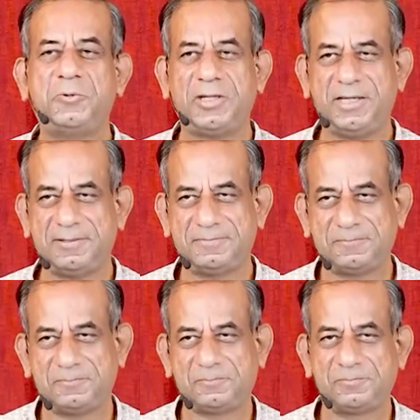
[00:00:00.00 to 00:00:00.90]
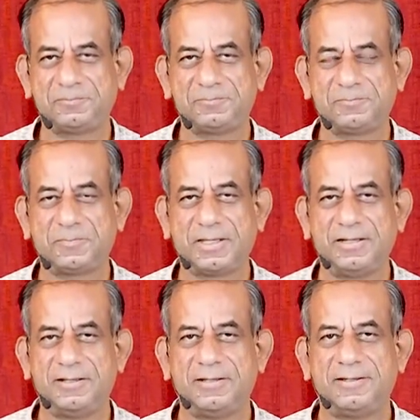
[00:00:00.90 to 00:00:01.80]
doing.
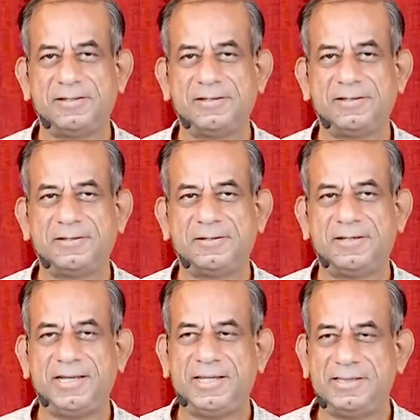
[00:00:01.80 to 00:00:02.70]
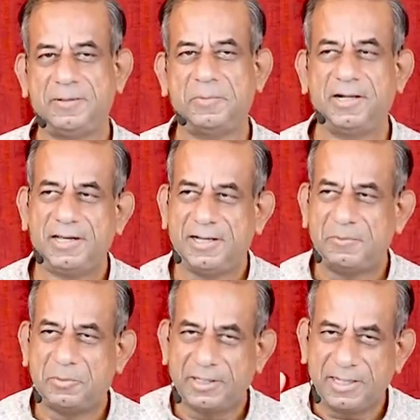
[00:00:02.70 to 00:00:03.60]
Mm-hmm. Taking the burden
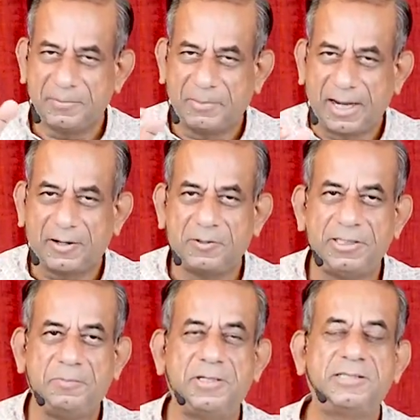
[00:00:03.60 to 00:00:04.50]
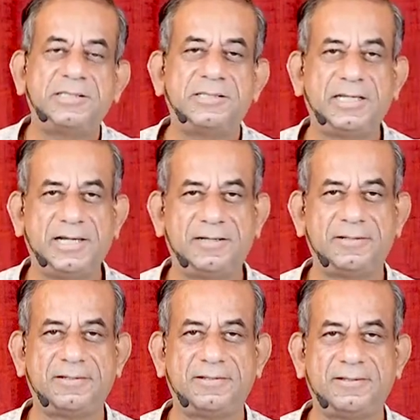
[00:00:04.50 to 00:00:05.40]
and putting it back on the person's head.
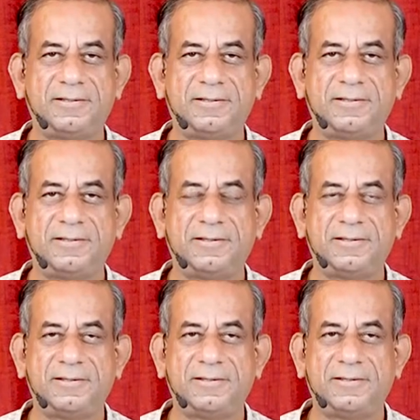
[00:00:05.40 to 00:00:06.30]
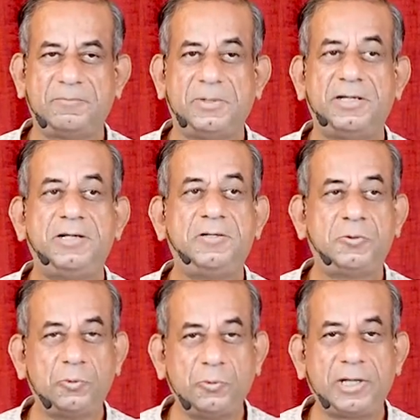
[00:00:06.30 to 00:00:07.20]
But a
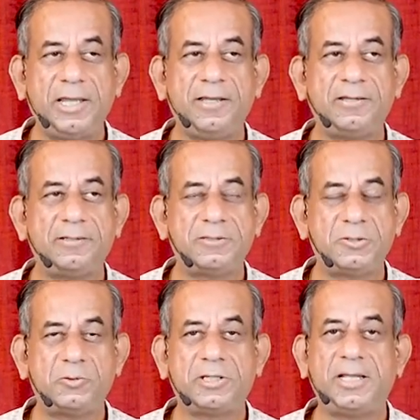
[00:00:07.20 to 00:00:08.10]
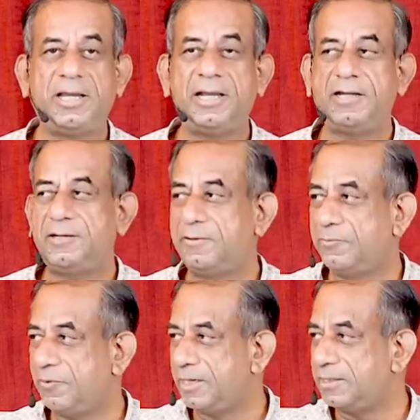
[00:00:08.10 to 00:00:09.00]
true king should create
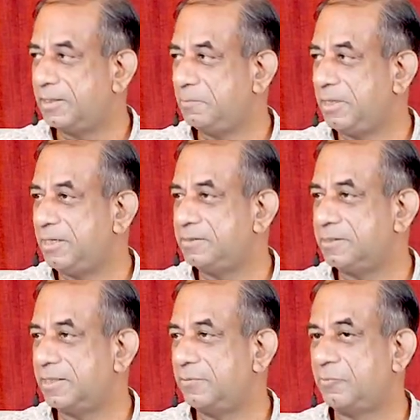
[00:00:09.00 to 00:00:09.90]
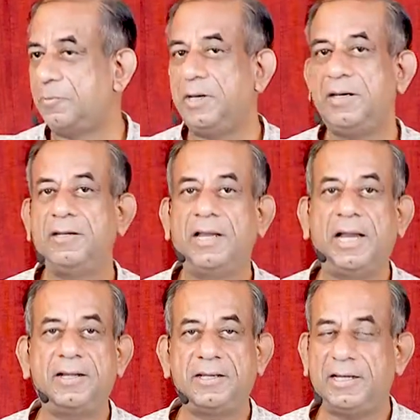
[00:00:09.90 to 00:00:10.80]
ways and means that a woman
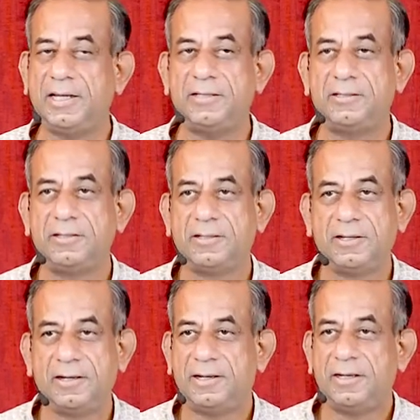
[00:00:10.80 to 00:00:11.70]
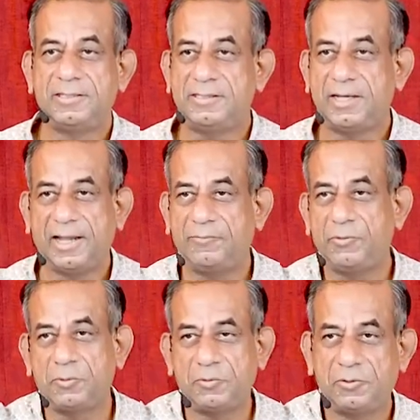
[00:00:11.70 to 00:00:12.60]
at her age doesn't
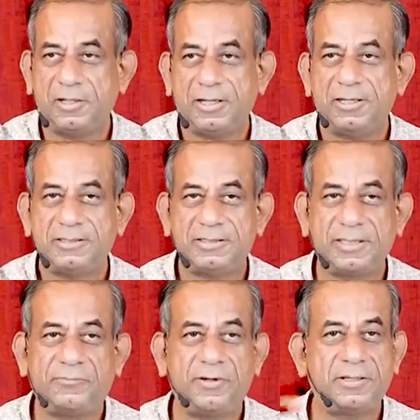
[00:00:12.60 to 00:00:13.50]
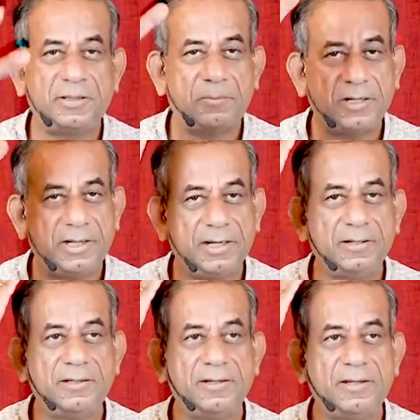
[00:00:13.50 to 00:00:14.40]
have to suffer the burden